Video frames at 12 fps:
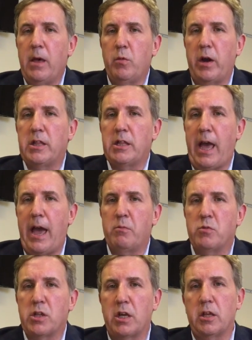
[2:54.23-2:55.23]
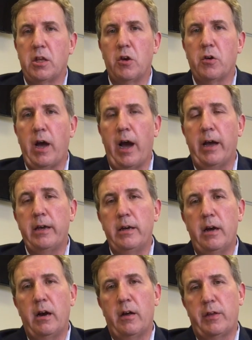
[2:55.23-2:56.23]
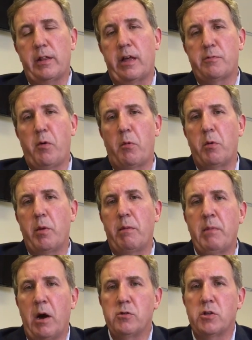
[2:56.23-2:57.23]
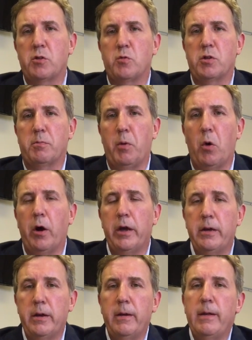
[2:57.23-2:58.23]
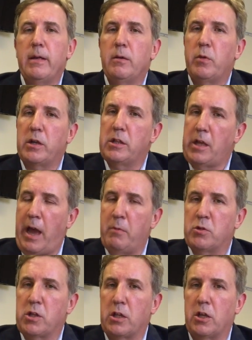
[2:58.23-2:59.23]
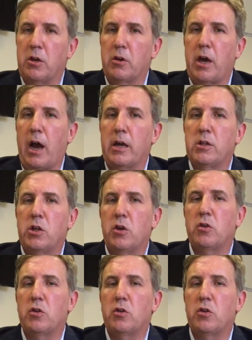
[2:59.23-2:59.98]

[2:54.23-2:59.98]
when Sam was in the UK, I think that's probably when Moses was a boy, when Sam was in the UK, she